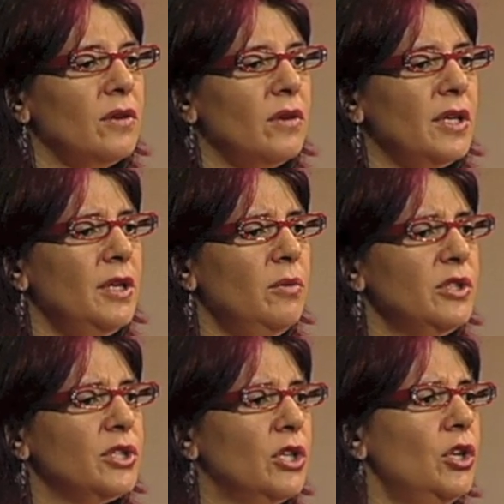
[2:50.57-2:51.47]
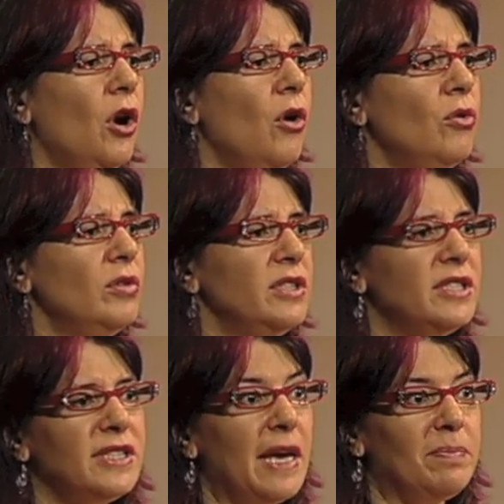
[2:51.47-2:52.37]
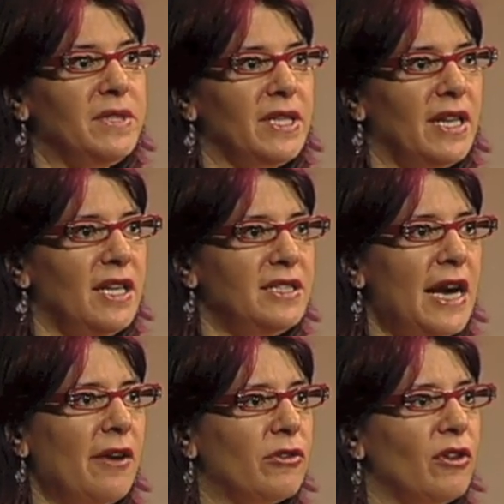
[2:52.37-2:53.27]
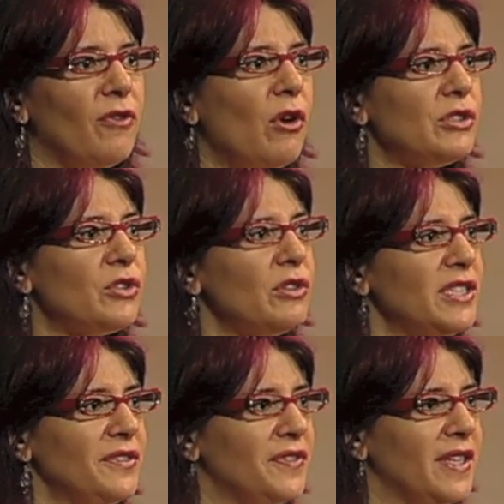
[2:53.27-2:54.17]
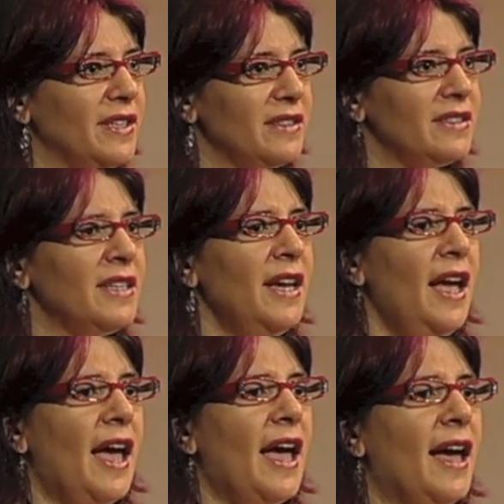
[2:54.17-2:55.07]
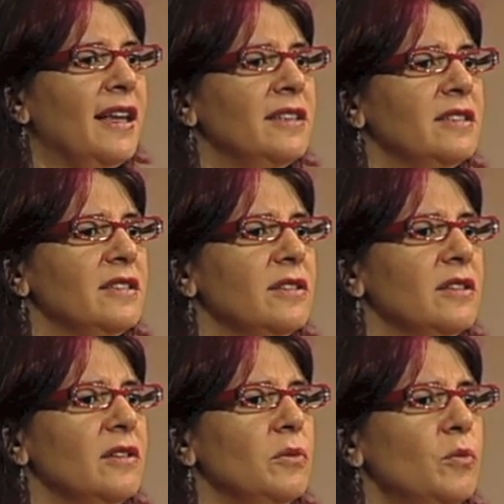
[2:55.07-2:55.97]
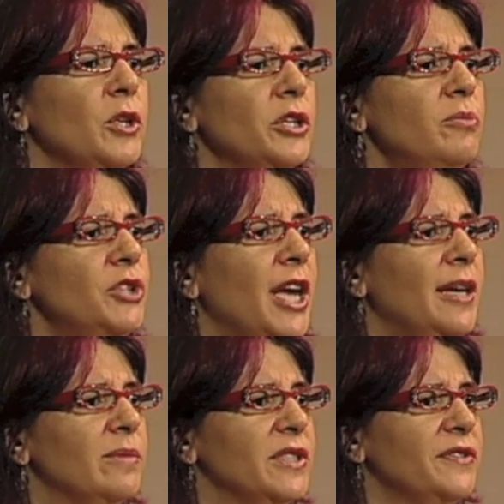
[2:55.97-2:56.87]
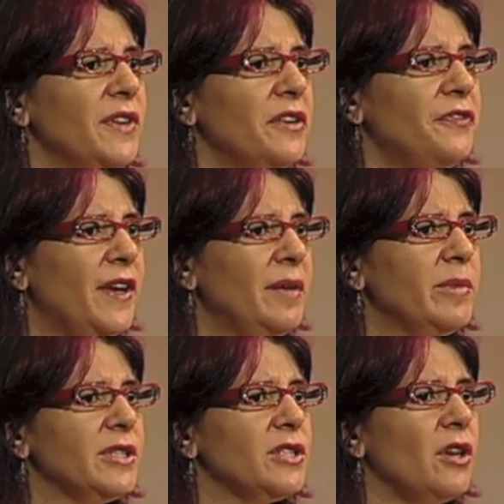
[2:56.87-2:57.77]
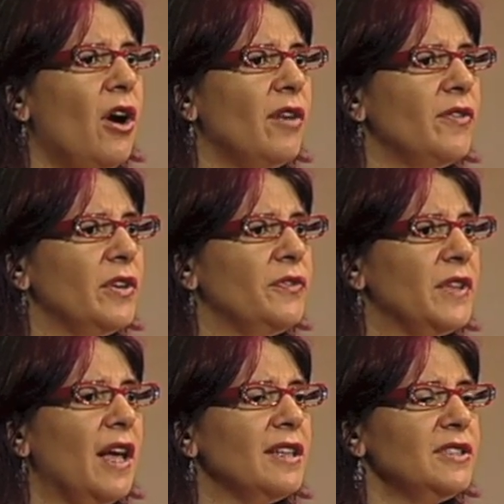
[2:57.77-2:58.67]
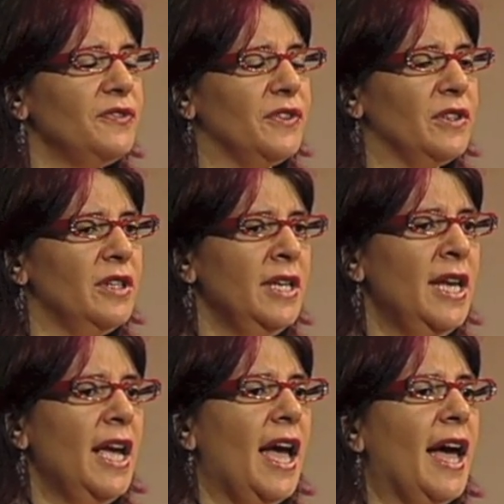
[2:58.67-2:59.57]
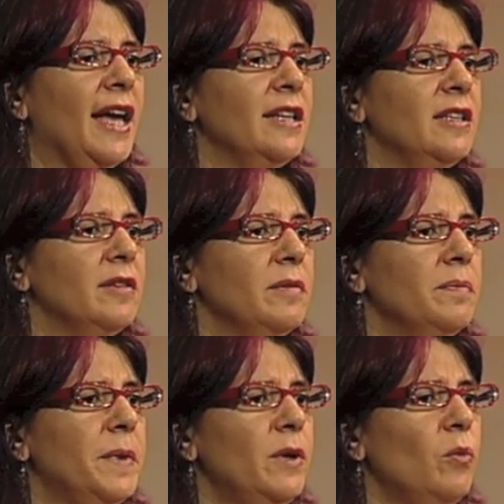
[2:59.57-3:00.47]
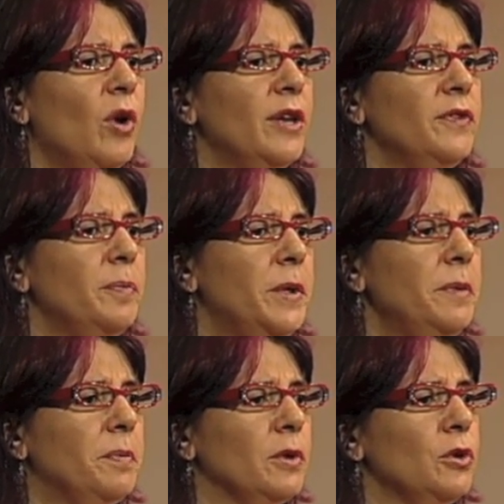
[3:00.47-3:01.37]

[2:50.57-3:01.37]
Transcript: he was a known skeptic and doubter of all sorts of things. And William James, the very famous Harvard philosopher, had been one of the people